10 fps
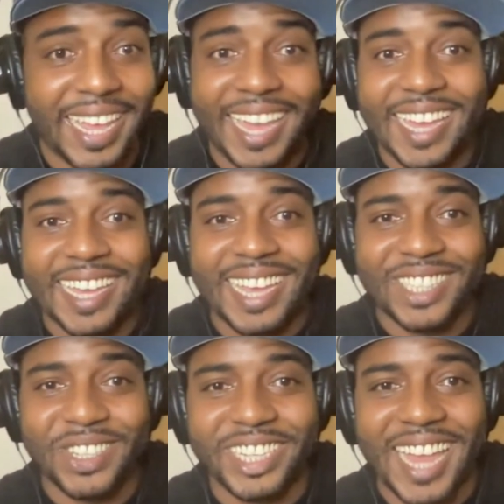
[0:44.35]
hey, I
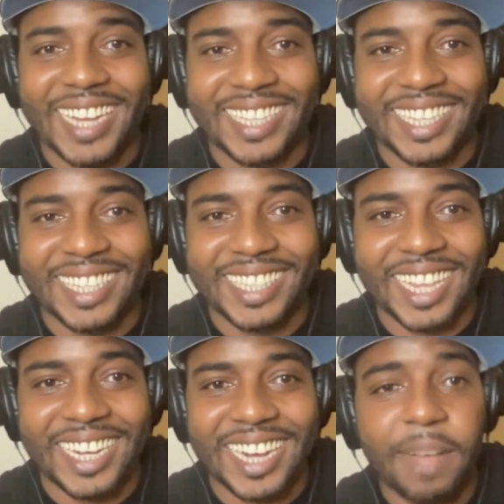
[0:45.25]
saw you liked it,
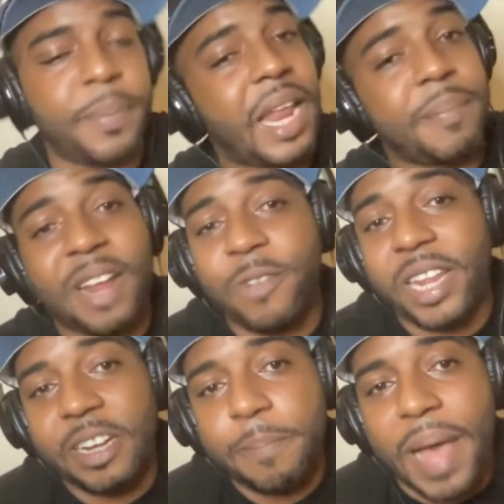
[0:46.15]
but I'm not
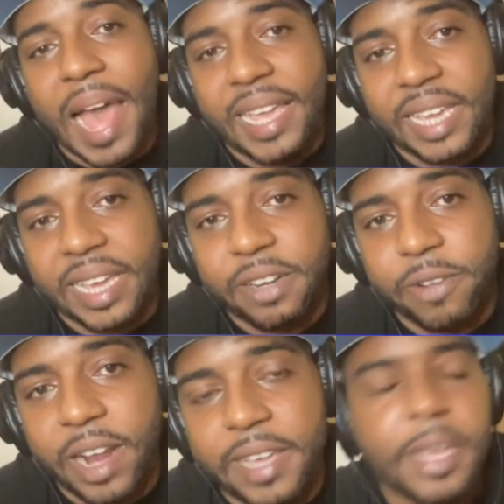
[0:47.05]
ready to buy yet,
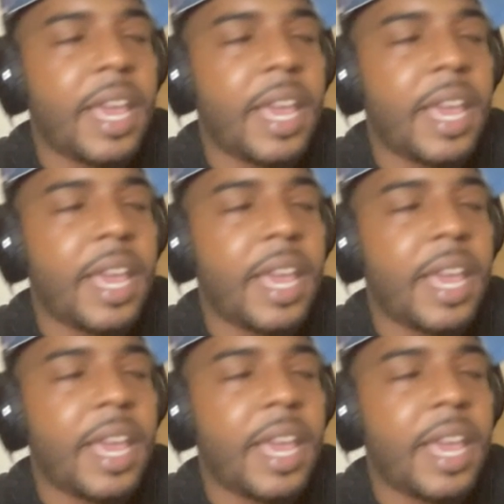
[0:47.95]
right?